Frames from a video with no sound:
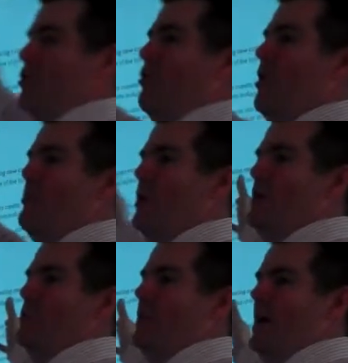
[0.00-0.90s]
or your own
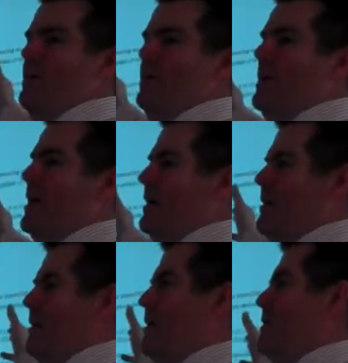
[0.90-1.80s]
personal name in
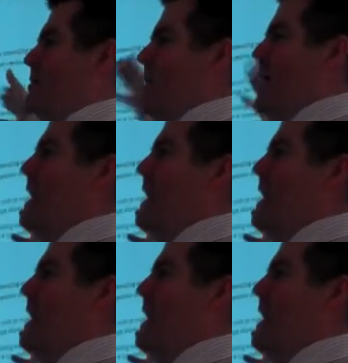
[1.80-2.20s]
there, so